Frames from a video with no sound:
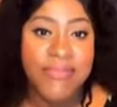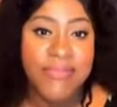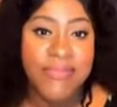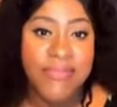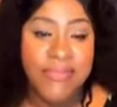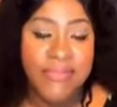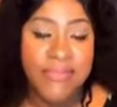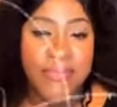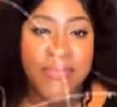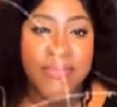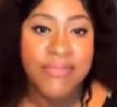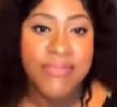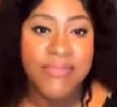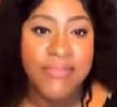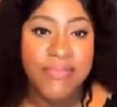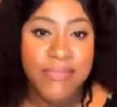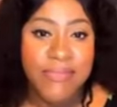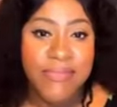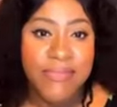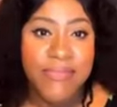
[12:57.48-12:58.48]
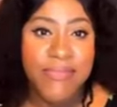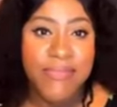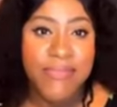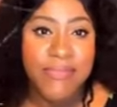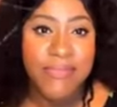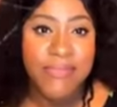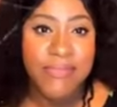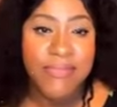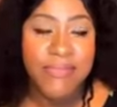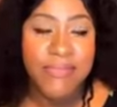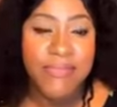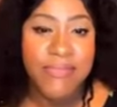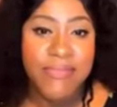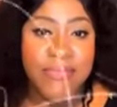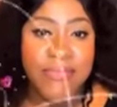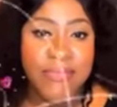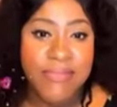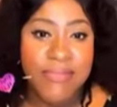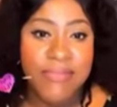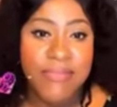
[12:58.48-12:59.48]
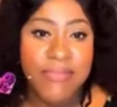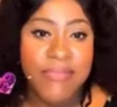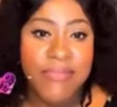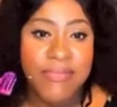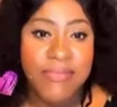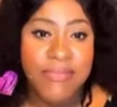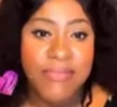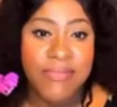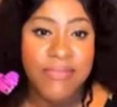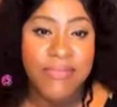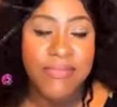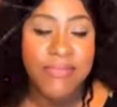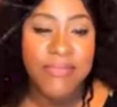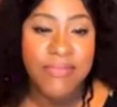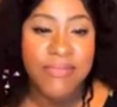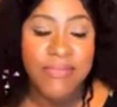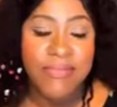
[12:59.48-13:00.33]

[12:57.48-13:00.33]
This person isn't speaking.